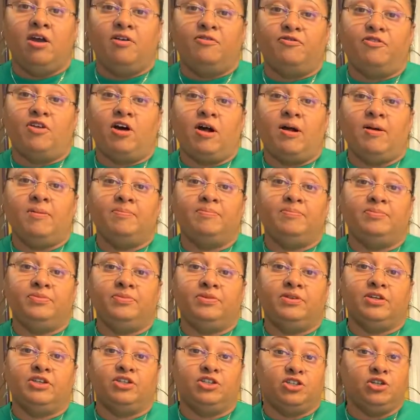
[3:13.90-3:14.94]
from
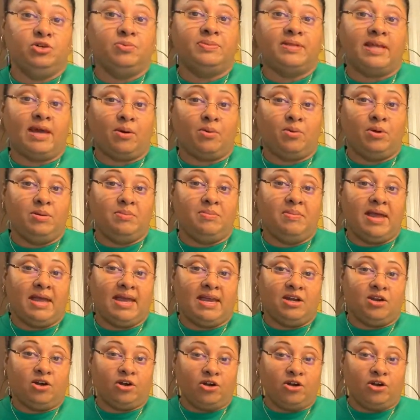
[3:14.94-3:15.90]
the soup that we made